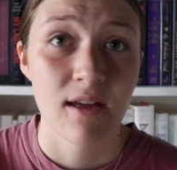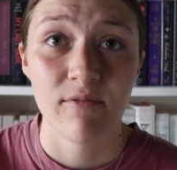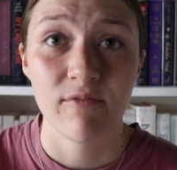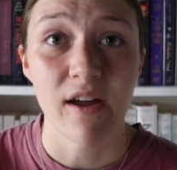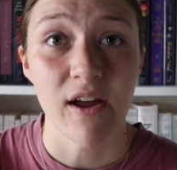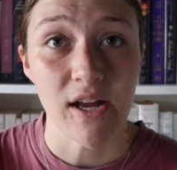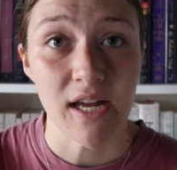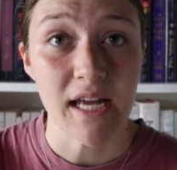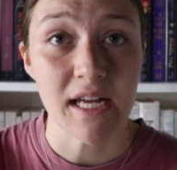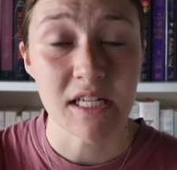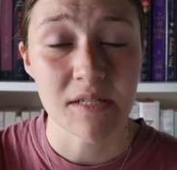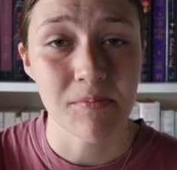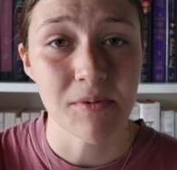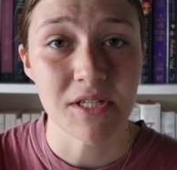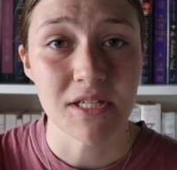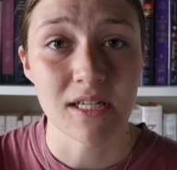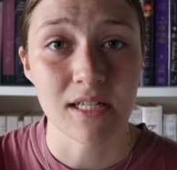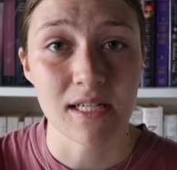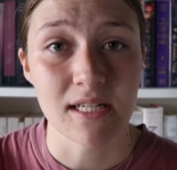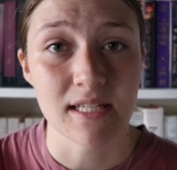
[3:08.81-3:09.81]
very
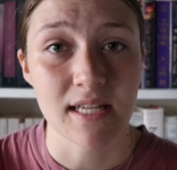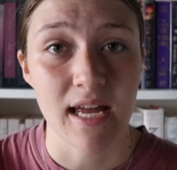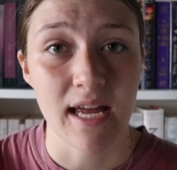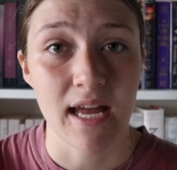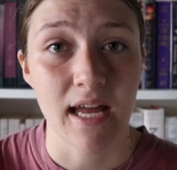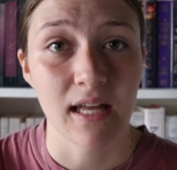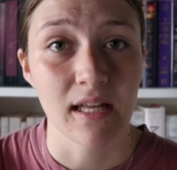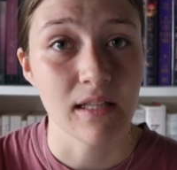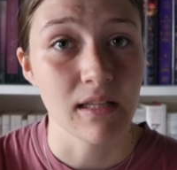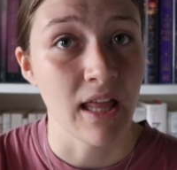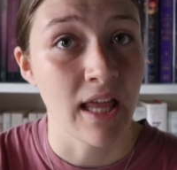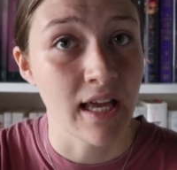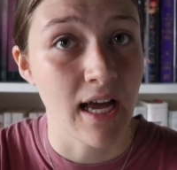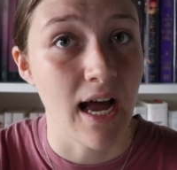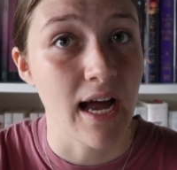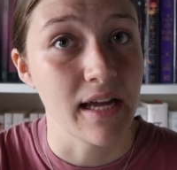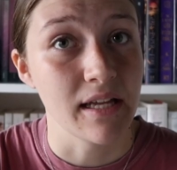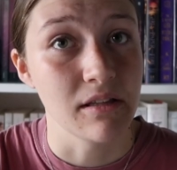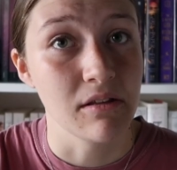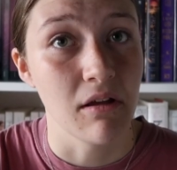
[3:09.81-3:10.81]
explicitly saying, like,
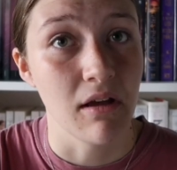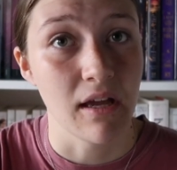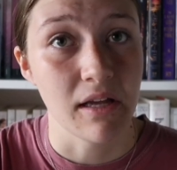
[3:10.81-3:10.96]
I